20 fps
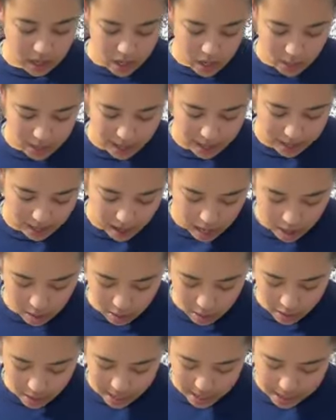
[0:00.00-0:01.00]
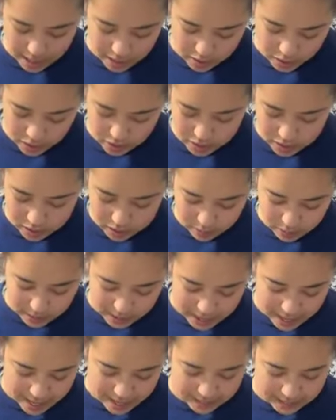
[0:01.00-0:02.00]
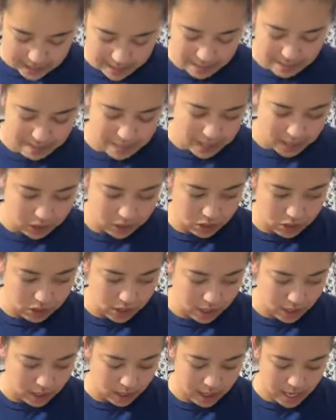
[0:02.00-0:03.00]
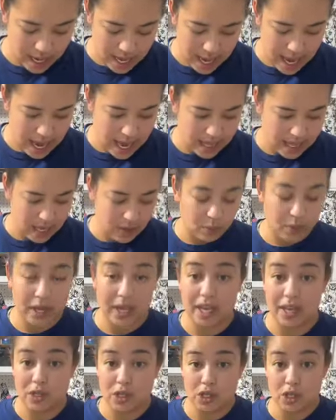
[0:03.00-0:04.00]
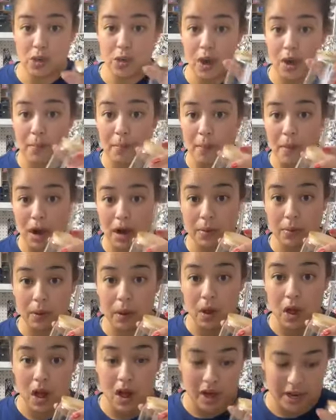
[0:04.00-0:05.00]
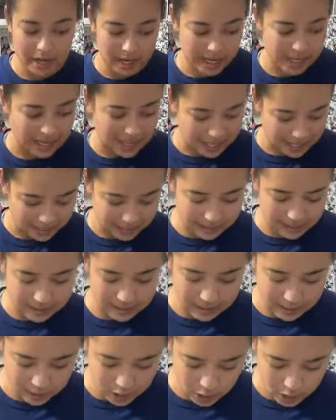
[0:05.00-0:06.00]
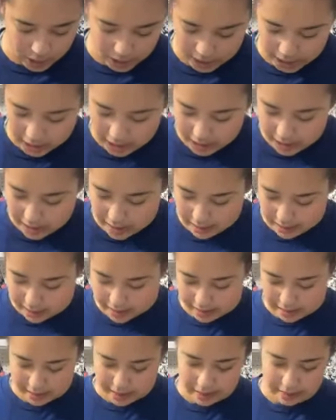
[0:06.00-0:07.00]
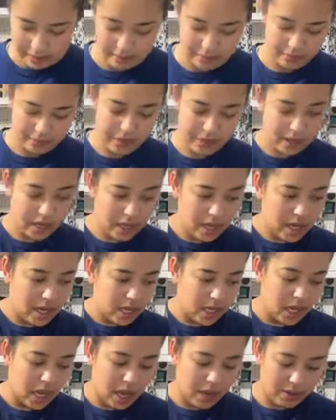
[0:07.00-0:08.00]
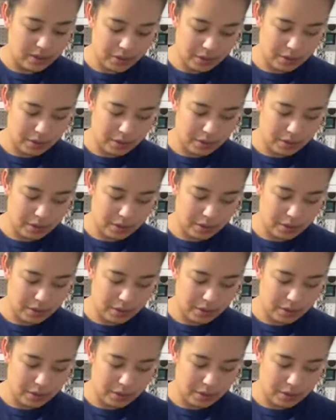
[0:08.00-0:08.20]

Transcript: Okay, I'll go ahead and do this one as a mixture, and then we can do a marble on this. All right, how does that sound? I'll